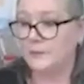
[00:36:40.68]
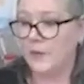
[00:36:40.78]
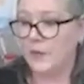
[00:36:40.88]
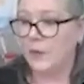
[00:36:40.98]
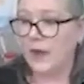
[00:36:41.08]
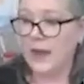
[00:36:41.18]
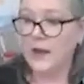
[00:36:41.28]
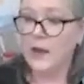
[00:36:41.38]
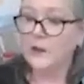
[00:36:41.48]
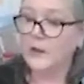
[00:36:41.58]

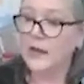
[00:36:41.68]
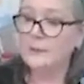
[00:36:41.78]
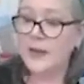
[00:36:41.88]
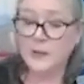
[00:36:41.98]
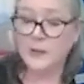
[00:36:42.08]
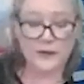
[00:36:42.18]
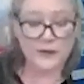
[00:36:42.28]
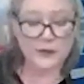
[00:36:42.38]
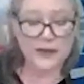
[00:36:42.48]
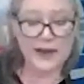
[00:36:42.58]
Okay, so keep playing with it
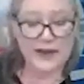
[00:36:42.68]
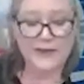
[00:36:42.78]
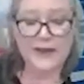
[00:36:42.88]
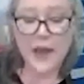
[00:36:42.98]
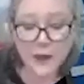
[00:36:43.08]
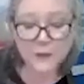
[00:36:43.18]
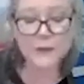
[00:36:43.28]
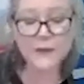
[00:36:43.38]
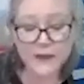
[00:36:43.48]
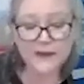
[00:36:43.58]
until you get it. The other
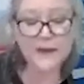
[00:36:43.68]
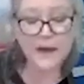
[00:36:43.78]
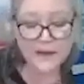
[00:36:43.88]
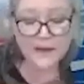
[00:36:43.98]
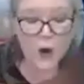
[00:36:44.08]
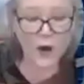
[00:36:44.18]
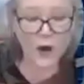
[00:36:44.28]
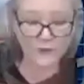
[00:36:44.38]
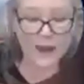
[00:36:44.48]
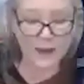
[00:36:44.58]
thing that does
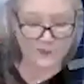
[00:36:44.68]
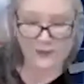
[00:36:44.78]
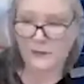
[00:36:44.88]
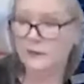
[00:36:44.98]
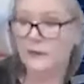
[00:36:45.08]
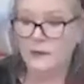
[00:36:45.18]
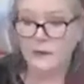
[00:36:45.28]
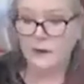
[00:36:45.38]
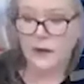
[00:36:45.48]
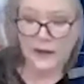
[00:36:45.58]
often happen
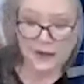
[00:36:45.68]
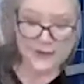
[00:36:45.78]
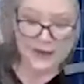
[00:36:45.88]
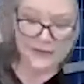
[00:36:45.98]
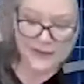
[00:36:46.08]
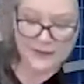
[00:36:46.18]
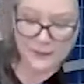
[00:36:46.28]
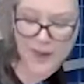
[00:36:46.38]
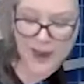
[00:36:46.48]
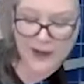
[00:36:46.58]
is that this
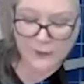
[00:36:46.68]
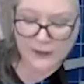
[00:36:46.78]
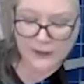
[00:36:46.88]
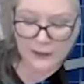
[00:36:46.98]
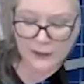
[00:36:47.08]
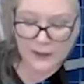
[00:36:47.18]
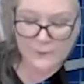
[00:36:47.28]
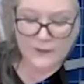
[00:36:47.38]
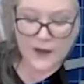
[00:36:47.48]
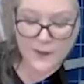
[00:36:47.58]
battery, if
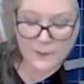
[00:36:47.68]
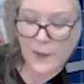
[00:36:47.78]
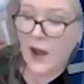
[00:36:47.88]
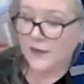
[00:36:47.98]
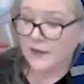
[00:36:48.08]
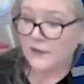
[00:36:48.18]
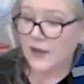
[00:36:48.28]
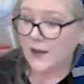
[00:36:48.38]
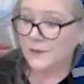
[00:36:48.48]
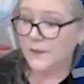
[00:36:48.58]
it's not positive
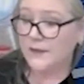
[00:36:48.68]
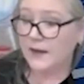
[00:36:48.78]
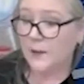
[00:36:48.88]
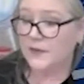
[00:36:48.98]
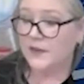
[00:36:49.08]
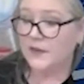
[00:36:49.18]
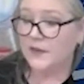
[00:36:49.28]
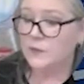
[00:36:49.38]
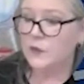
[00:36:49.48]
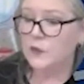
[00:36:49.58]
side facing up, the
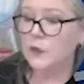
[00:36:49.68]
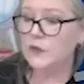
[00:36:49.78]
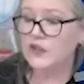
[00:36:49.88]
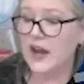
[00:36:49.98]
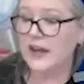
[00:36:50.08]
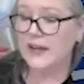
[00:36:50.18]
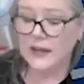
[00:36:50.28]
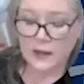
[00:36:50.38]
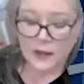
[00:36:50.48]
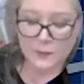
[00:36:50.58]
smooth,
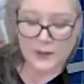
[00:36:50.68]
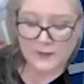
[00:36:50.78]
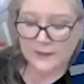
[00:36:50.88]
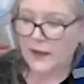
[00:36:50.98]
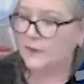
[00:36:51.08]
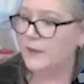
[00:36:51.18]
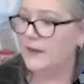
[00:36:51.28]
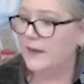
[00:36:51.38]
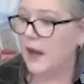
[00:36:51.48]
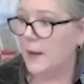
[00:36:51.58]
shiny plus side
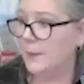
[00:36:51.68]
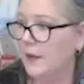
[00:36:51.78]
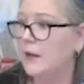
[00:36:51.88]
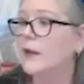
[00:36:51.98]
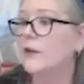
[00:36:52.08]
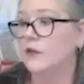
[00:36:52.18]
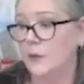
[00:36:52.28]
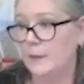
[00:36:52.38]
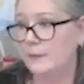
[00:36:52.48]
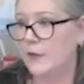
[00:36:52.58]
facing up,
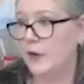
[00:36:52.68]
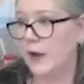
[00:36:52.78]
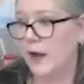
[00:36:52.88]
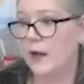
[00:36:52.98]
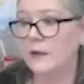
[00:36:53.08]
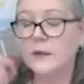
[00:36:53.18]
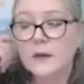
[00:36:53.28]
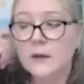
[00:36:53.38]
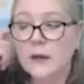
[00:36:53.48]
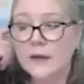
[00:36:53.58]

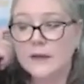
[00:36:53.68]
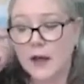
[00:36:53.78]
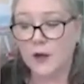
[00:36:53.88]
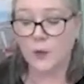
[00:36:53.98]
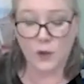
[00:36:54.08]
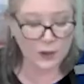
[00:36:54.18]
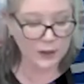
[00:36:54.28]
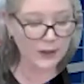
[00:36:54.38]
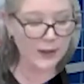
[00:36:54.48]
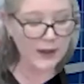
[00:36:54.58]
it's not gonna
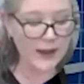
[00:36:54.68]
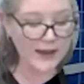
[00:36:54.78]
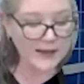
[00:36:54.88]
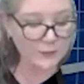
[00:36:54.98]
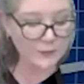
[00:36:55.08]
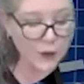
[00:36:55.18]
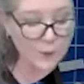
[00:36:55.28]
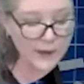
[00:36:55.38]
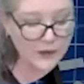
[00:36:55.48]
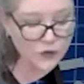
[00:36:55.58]
work. And if you
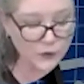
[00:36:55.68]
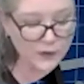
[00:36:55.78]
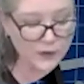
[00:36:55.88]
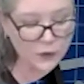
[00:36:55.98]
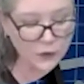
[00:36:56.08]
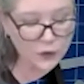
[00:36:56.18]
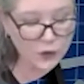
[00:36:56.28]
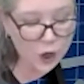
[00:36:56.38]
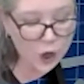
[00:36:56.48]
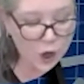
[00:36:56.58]
don't make sure that your
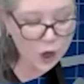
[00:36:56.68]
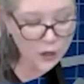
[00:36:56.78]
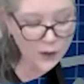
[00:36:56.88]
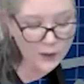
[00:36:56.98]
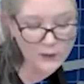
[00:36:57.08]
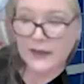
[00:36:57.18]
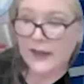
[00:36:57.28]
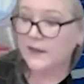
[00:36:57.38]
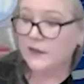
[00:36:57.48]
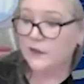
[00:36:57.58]
long
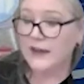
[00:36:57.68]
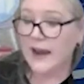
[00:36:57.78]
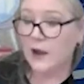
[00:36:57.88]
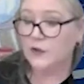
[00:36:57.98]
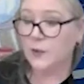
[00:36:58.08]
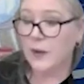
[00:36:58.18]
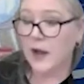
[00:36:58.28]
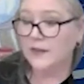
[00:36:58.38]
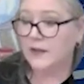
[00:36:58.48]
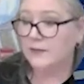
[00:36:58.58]
legs are down, your
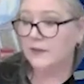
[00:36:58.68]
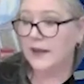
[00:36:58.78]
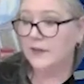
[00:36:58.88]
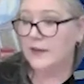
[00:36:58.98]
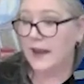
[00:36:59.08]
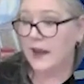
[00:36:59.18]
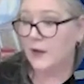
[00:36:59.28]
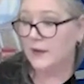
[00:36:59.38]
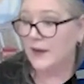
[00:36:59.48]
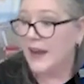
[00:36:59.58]
positive legs are
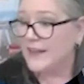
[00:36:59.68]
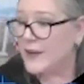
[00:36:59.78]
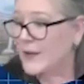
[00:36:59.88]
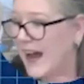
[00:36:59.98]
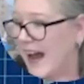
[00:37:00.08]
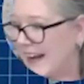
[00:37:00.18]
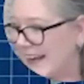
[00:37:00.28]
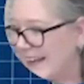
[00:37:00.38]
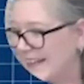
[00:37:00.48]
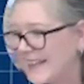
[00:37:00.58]
down, you got
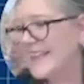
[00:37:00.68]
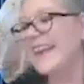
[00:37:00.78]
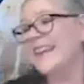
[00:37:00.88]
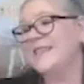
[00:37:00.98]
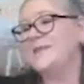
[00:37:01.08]
it, see?